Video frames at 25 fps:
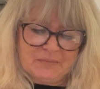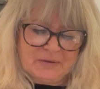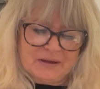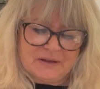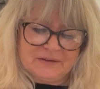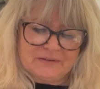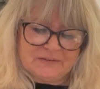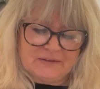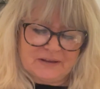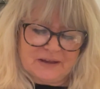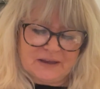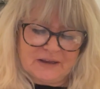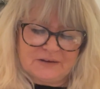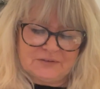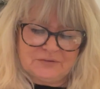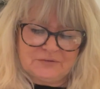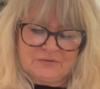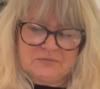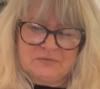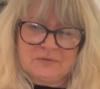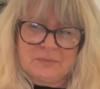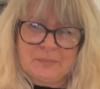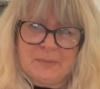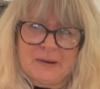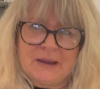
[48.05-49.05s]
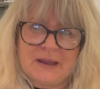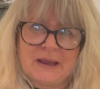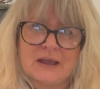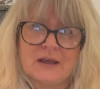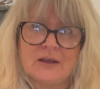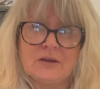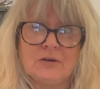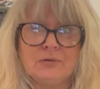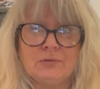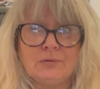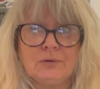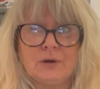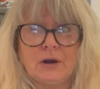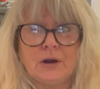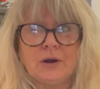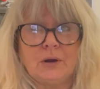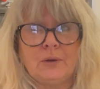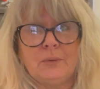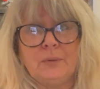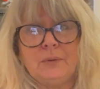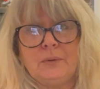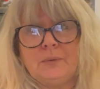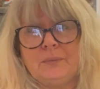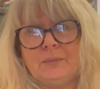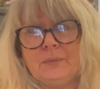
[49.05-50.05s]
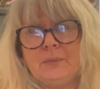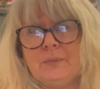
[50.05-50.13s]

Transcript: I said Rebecca Clow